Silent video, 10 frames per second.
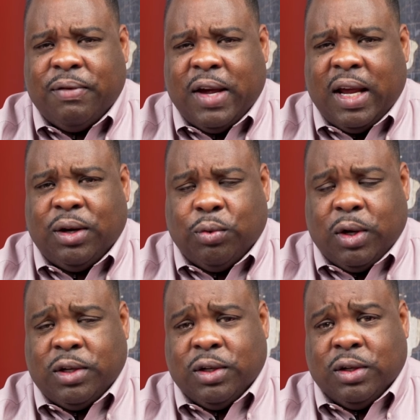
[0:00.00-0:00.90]
had
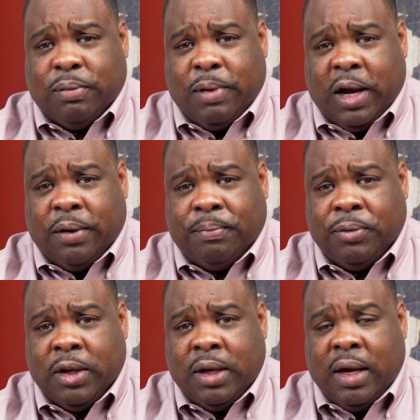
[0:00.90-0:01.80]
questions about,
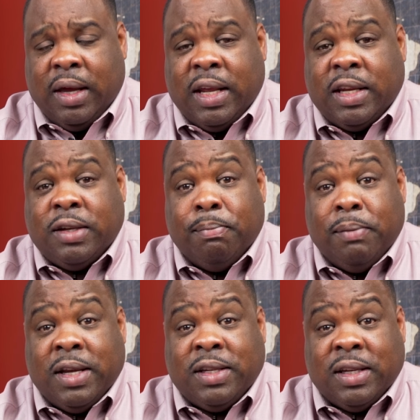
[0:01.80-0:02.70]
and that's
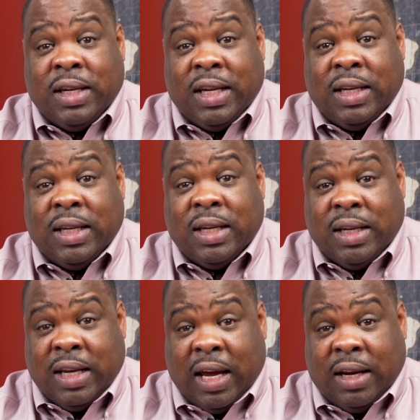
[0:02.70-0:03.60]
mezzanine
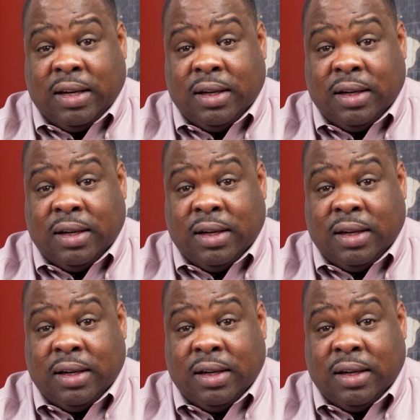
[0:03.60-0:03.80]
debt.